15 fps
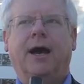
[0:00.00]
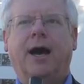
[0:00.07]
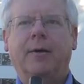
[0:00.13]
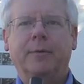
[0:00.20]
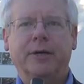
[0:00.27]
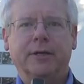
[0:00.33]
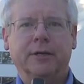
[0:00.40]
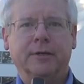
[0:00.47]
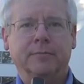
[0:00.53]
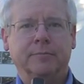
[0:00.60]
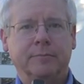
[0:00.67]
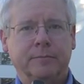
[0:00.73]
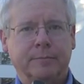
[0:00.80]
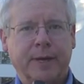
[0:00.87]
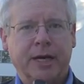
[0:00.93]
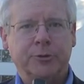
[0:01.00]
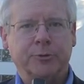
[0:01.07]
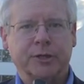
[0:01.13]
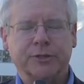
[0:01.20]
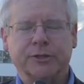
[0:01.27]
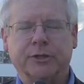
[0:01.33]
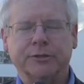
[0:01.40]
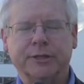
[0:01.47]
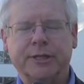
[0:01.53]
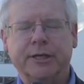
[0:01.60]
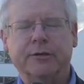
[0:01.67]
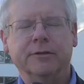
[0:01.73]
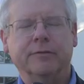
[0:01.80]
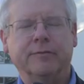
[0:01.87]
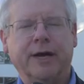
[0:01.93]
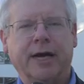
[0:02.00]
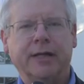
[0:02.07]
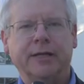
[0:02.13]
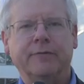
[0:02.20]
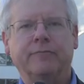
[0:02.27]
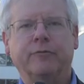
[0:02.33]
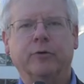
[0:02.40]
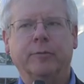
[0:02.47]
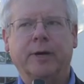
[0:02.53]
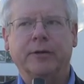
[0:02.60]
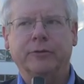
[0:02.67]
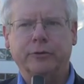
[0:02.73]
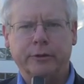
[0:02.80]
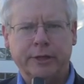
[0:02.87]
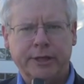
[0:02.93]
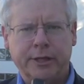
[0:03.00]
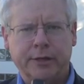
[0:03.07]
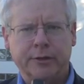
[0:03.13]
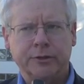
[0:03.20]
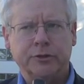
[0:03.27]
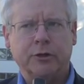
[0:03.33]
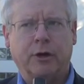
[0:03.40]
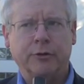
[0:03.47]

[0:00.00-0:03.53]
I've been a management consultant here in the Valley for about 30 years,